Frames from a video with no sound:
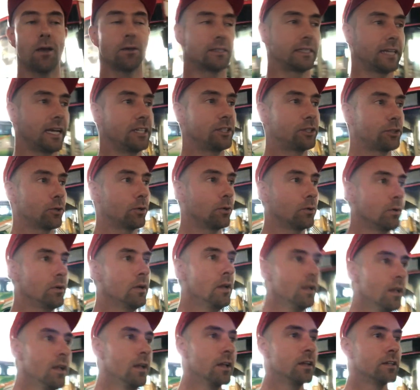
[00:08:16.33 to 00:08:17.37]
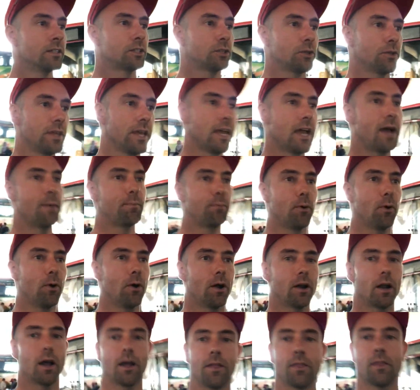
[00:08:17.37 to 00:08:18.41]
Central to the airport
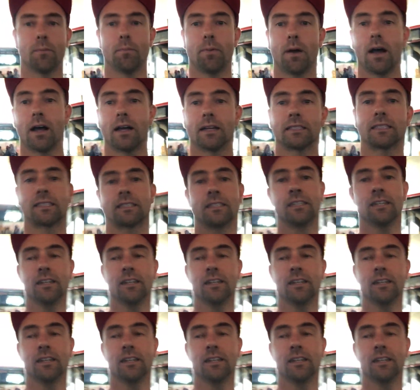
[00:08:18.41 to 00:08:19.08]
on the bus.